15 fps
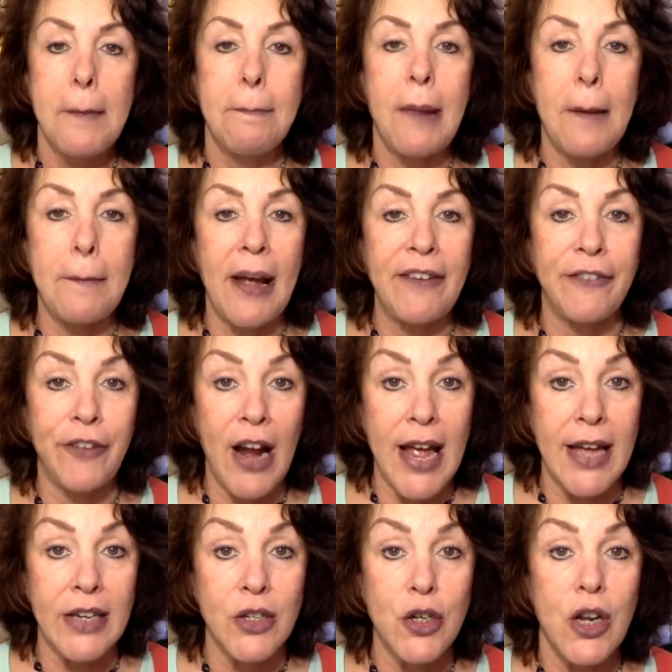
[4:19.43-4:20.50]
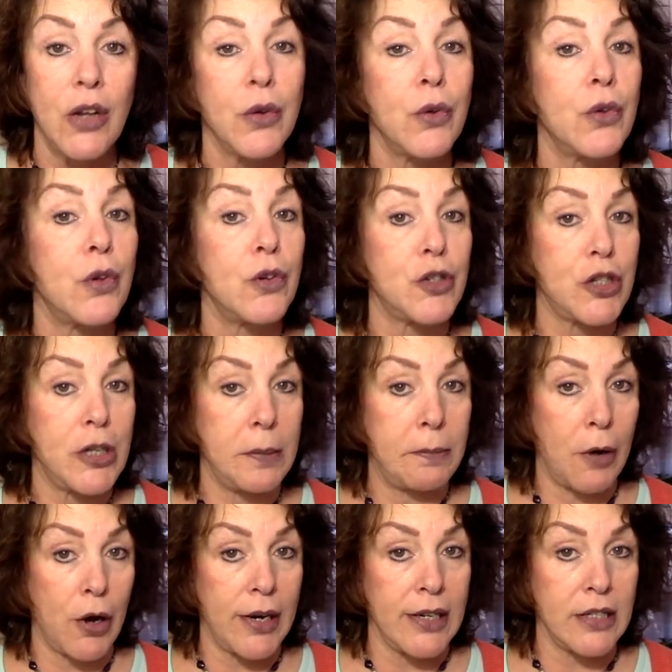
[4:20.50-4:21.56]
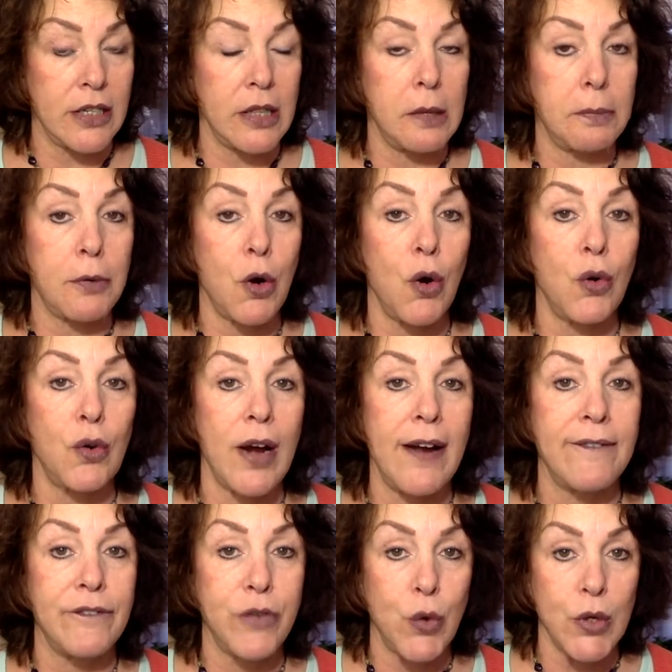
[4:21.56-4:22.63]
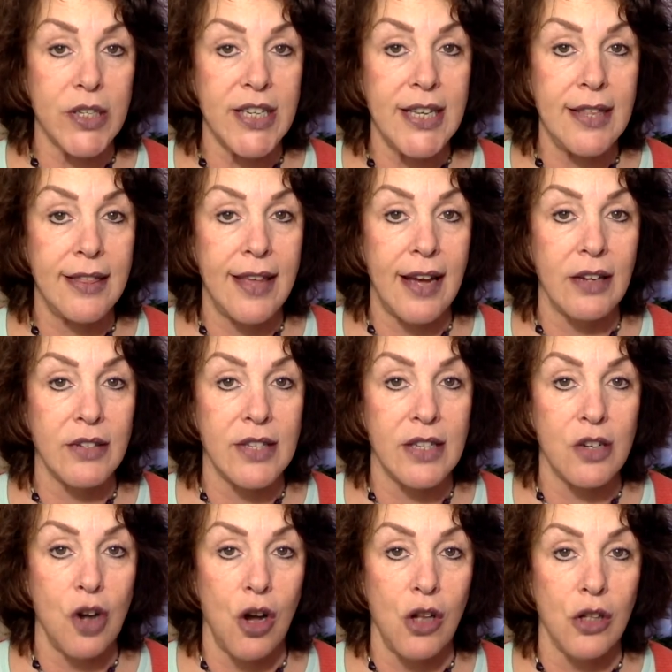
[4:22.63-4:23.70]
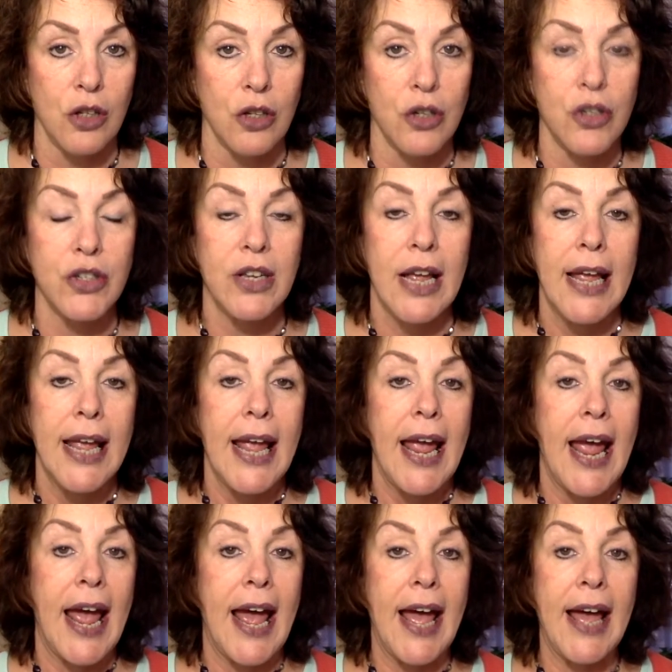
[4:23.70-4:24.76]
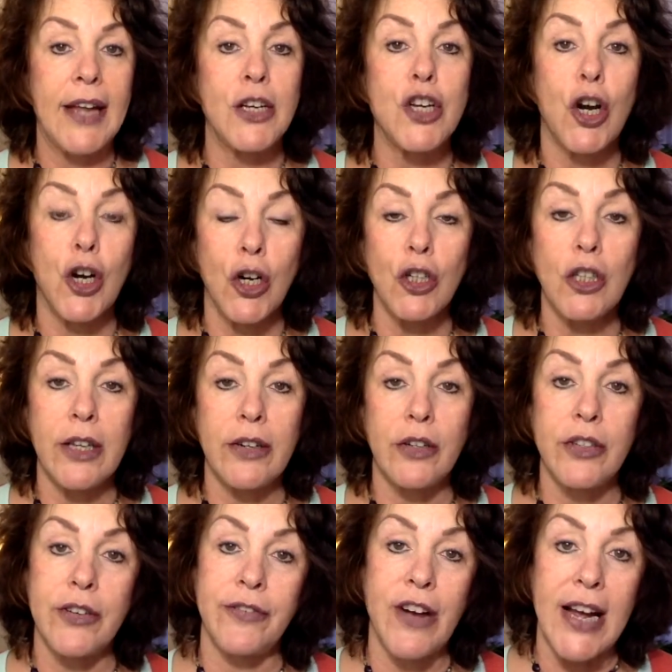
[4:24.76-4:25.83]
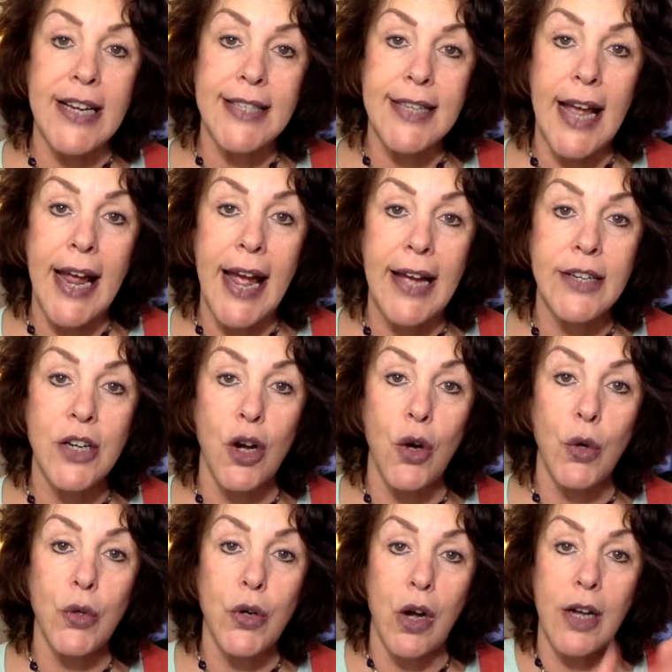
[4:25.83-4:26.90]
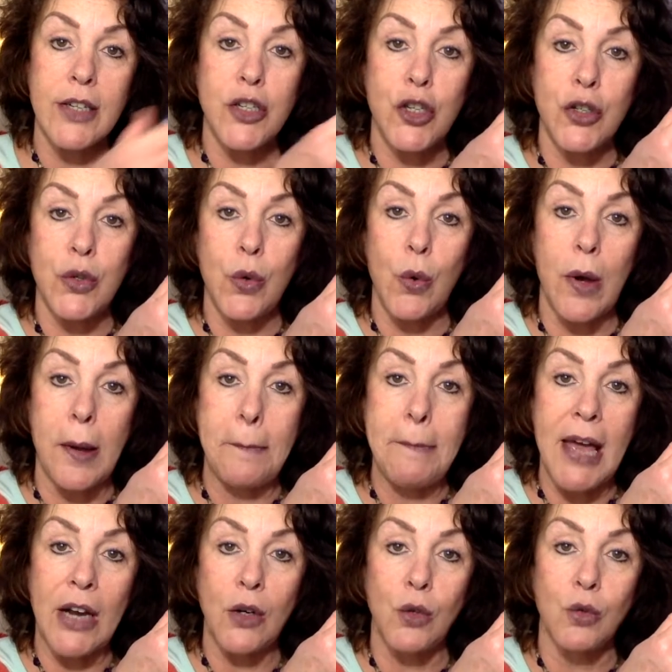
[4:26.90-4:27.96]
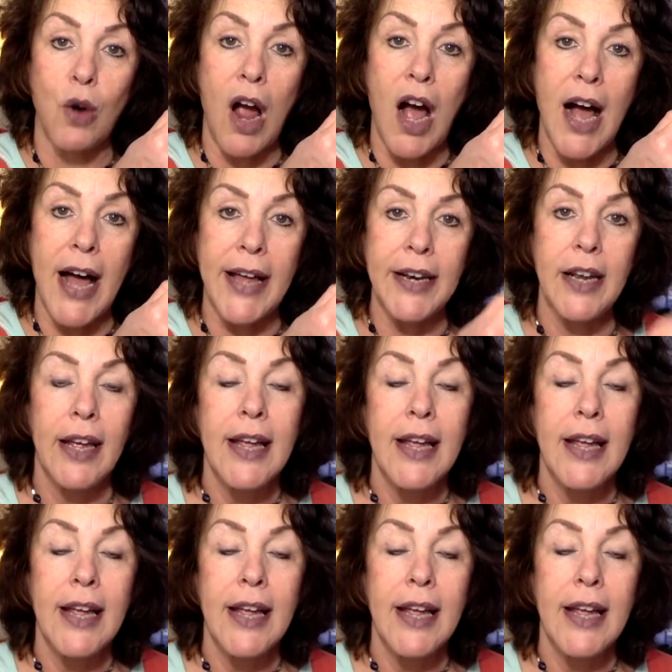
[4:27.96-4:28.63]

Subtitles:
But my friend, she bought into the program, $14,000. And her little device, I had to hold on to a metal rod.